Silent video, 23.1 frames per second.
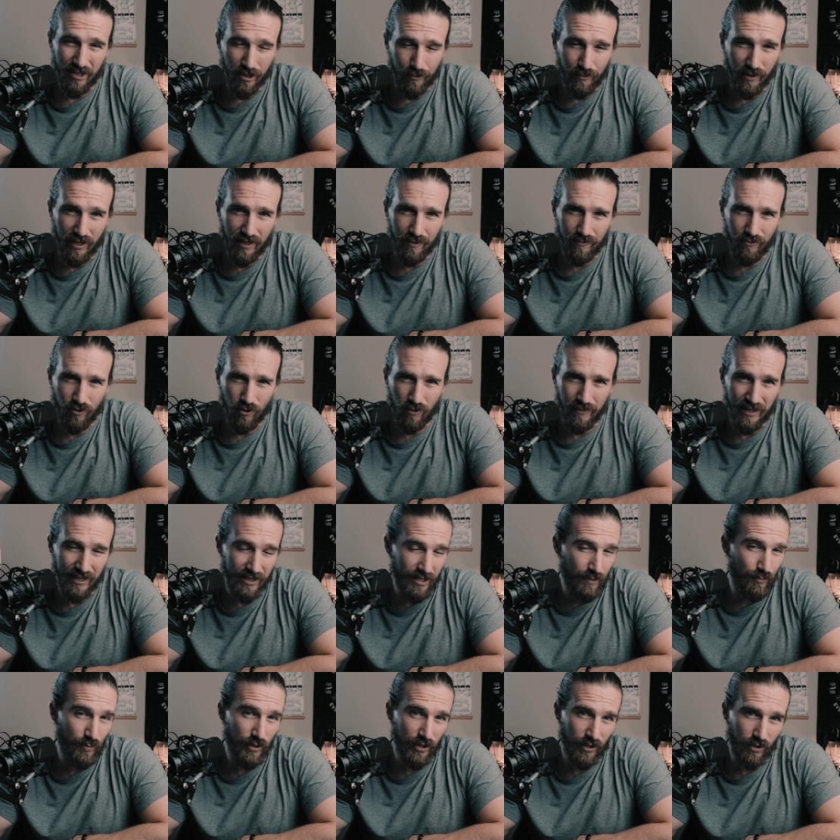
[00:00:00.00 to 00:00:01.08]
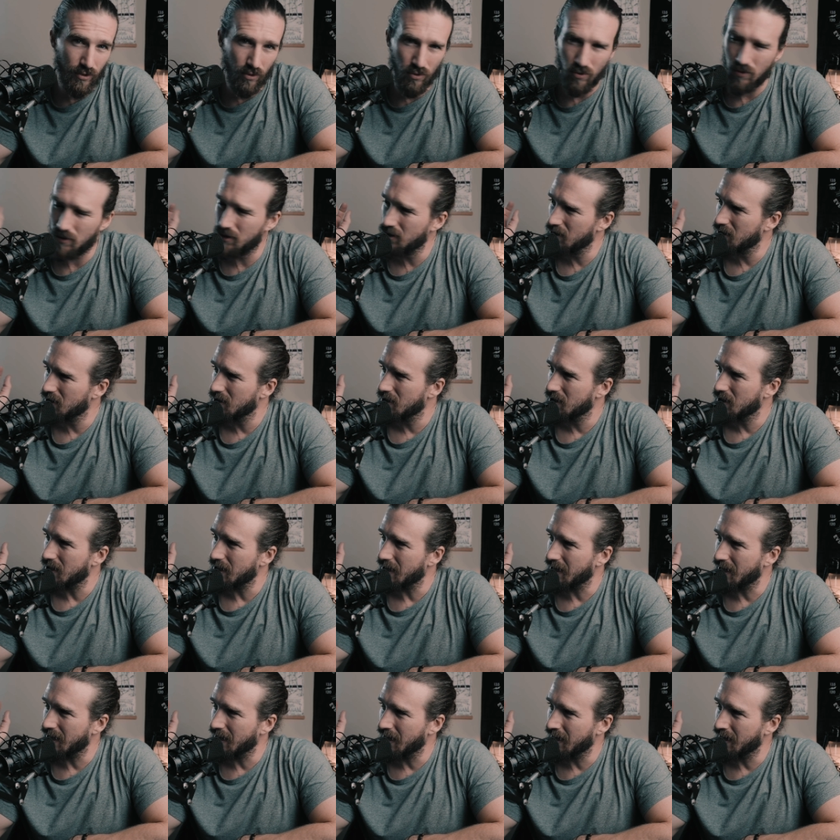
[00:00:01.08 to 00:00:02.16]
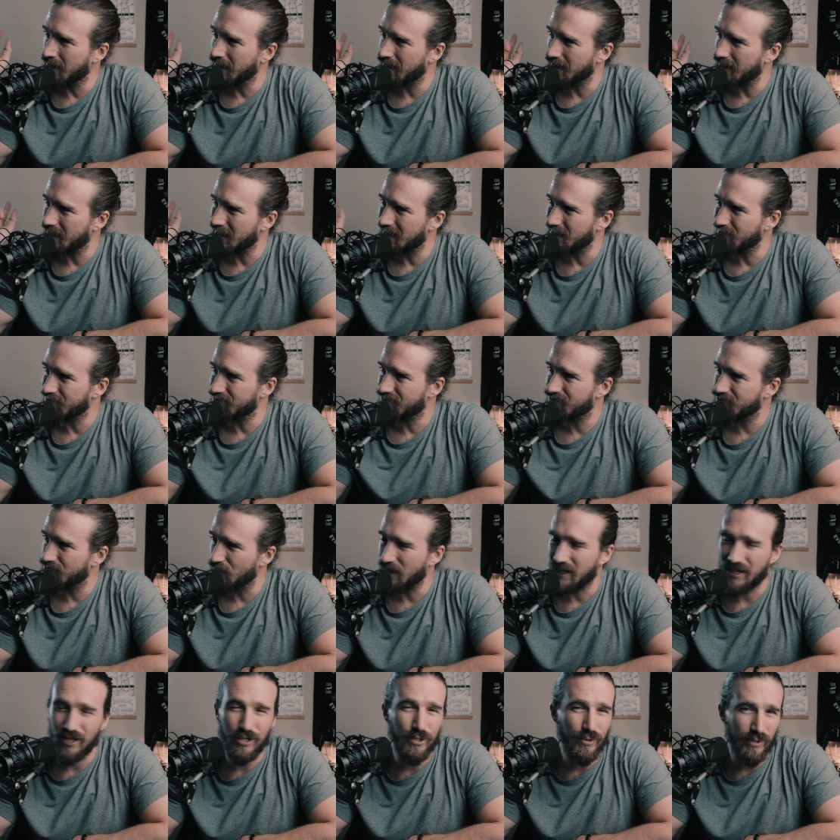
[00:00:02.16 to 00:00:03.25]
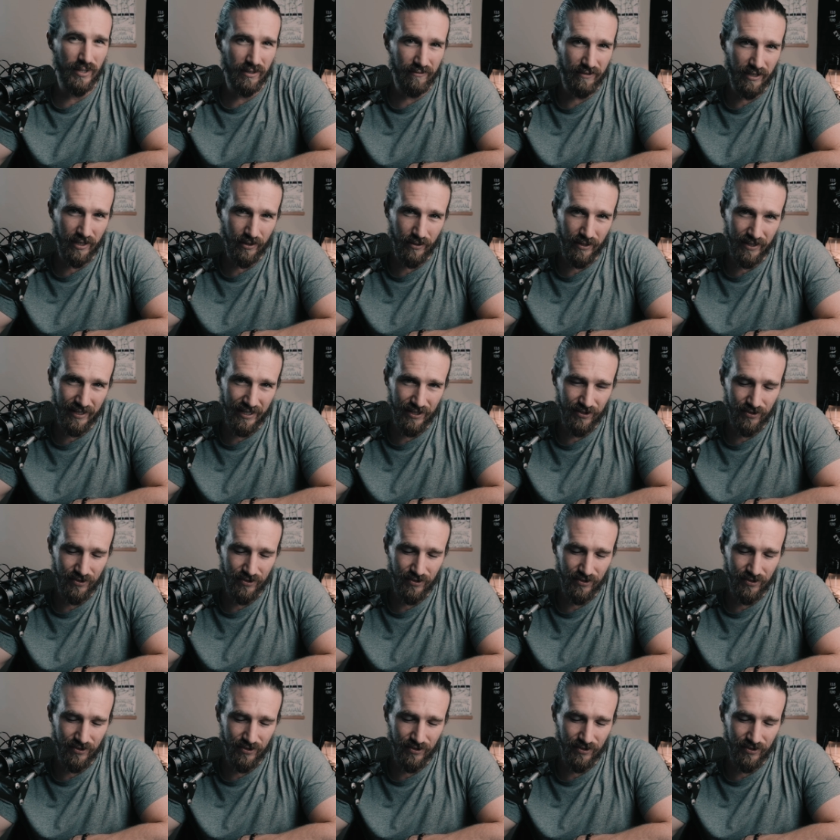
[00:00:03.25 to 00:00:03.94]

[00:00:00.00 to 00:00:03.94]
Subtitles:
they're medium format, they're pretty cool, and I plan on doing a video on that